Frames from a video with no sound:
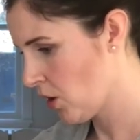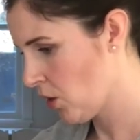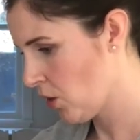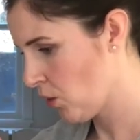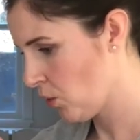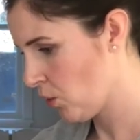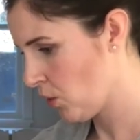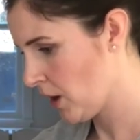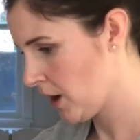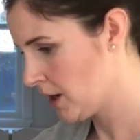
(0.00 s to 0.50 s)

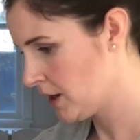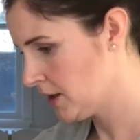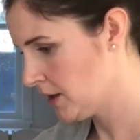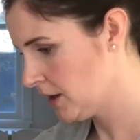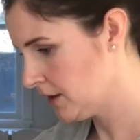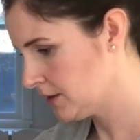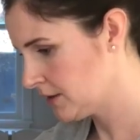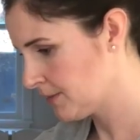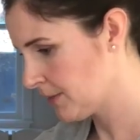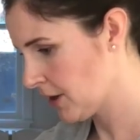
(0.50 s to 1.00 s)
1
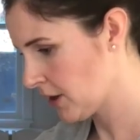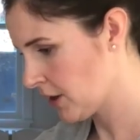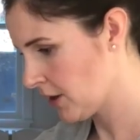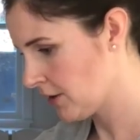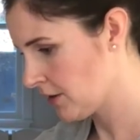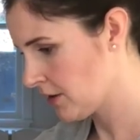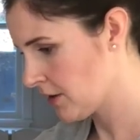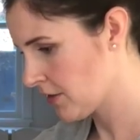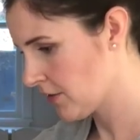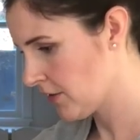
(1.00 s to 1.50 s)
Smart
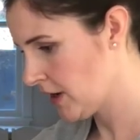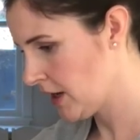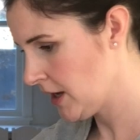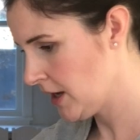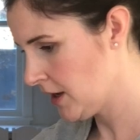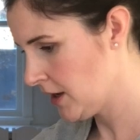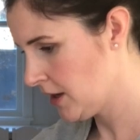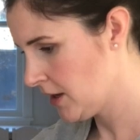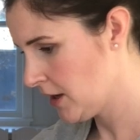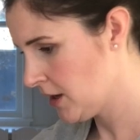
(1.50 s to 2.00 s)
Garden 3,
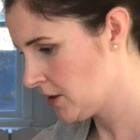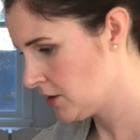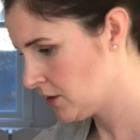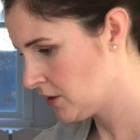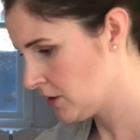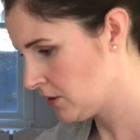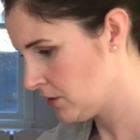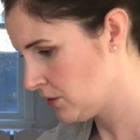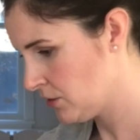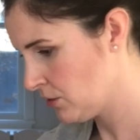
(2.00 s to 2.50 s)

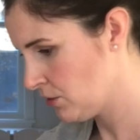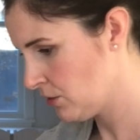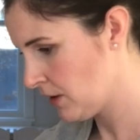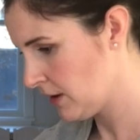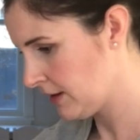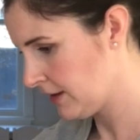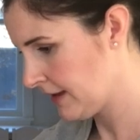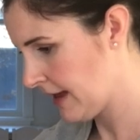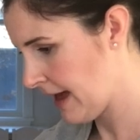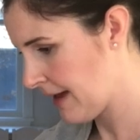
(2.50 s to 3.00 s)
2
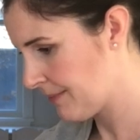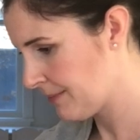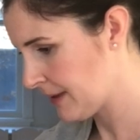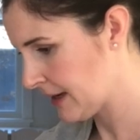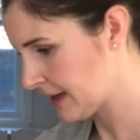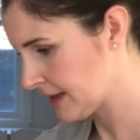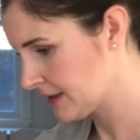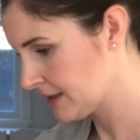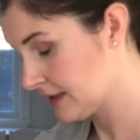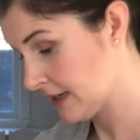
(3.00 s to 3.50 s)
lamp
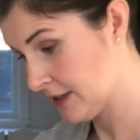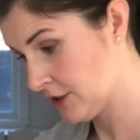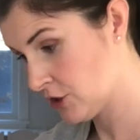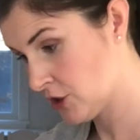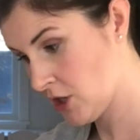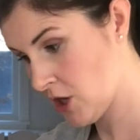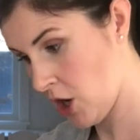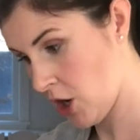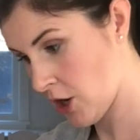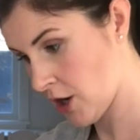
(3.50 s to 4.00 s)
extension
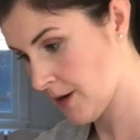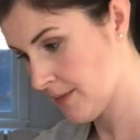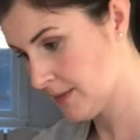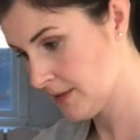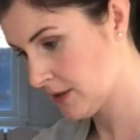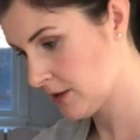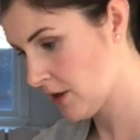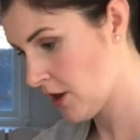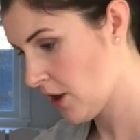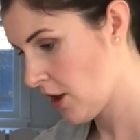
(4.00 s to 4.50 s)

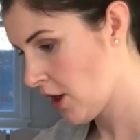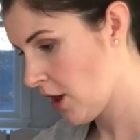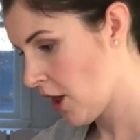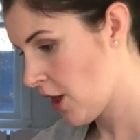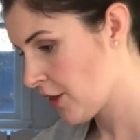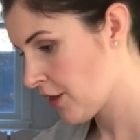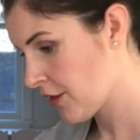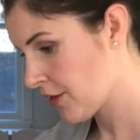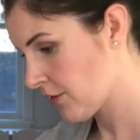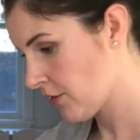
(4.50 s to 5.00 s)
arms,
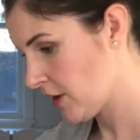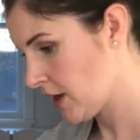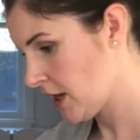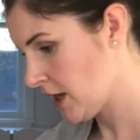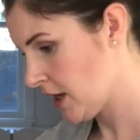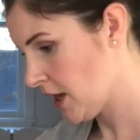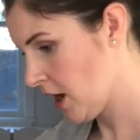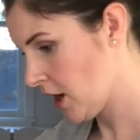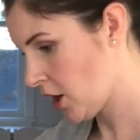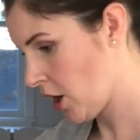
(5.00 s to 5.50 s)

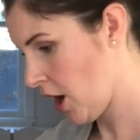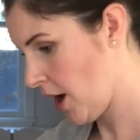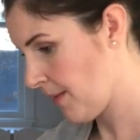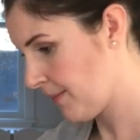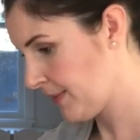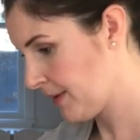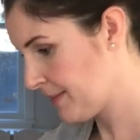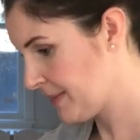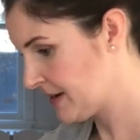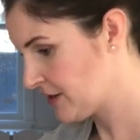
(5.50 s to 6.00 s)
3
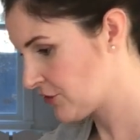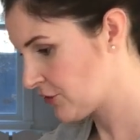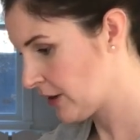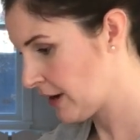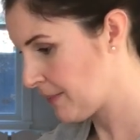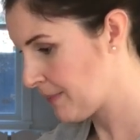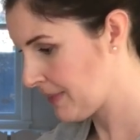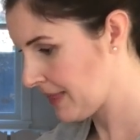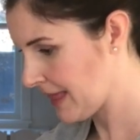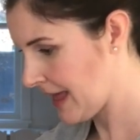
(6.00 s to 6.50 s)
complimentary
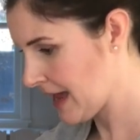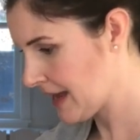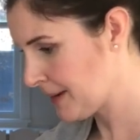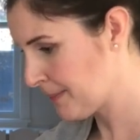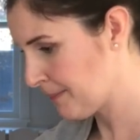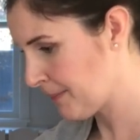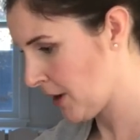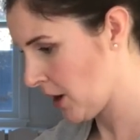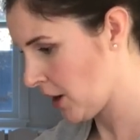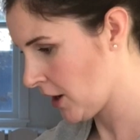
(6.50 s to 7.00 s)
plant
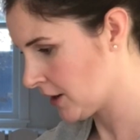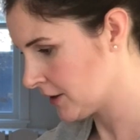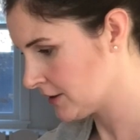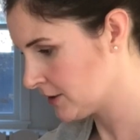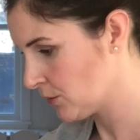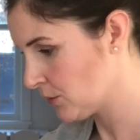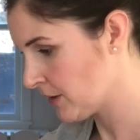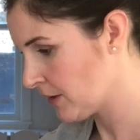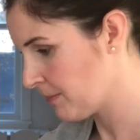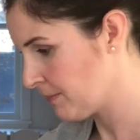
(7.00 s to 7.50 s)
pods
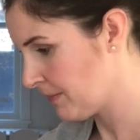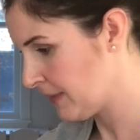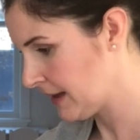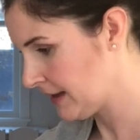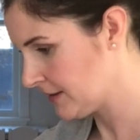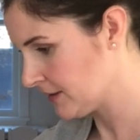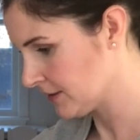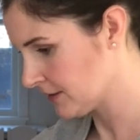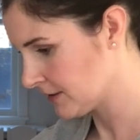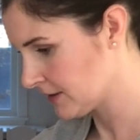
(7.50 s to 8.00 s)
with
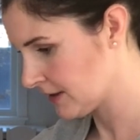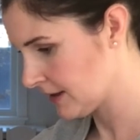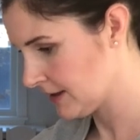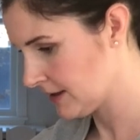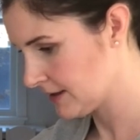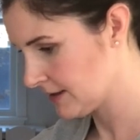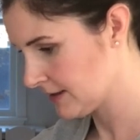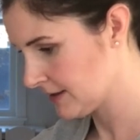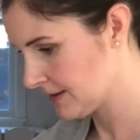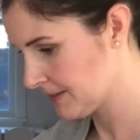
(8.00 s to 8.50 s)
basil
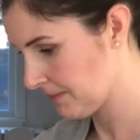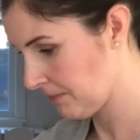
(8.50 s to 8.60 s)
seeds.